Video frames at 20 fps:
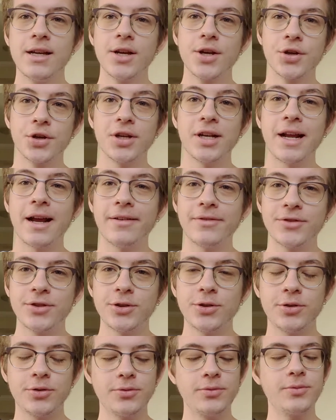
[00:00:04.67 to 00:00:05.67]
Good
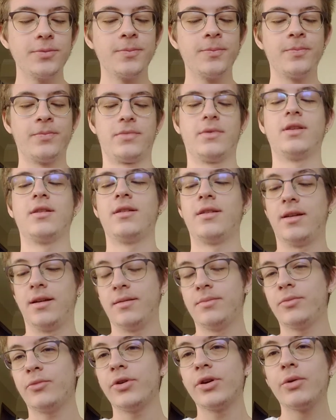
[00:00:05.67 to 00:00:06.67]
afternoon.
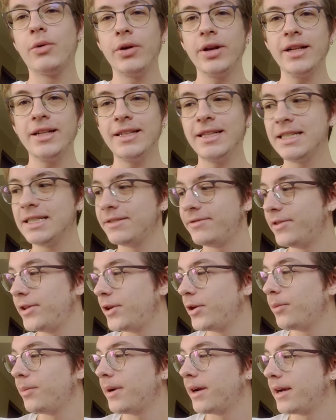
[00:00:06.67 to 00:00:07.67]
I'm recording this
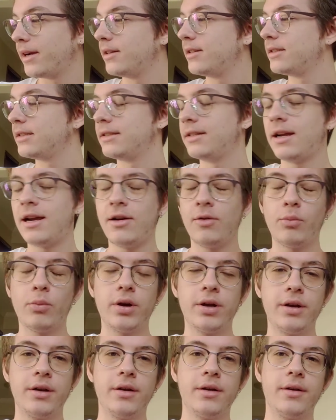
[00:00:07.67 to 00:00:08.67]
video because I
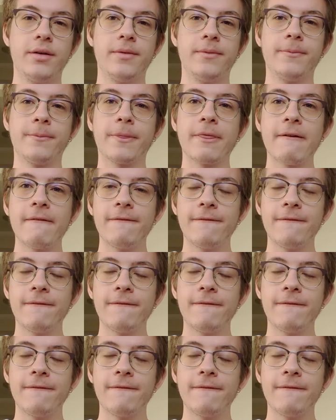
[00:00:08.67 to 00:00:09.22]
want to